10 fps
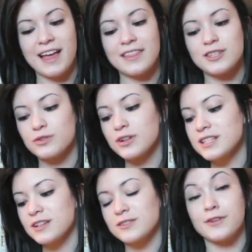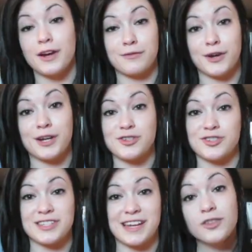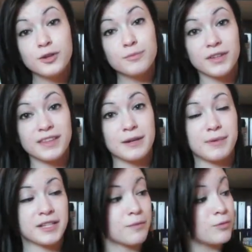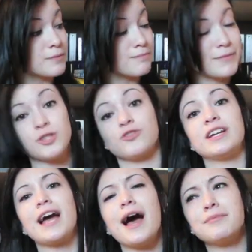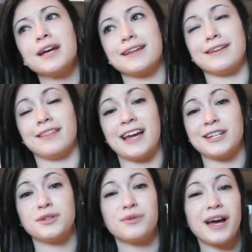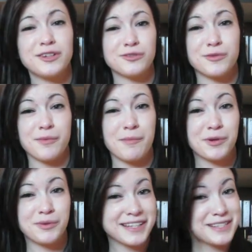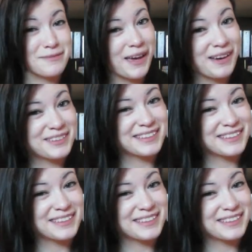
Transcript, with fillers: The story sounds very, very interesting. Third book that I picked up was Misery. I'm not gonna lie to you, I don't remember what it's about.